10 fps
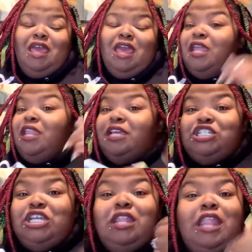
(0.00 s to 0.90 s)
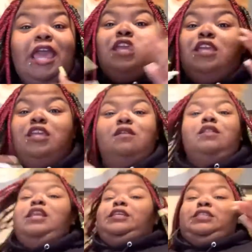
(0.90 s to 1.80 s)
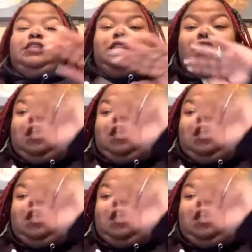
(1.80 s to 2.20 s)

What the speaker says: And then she like, listen,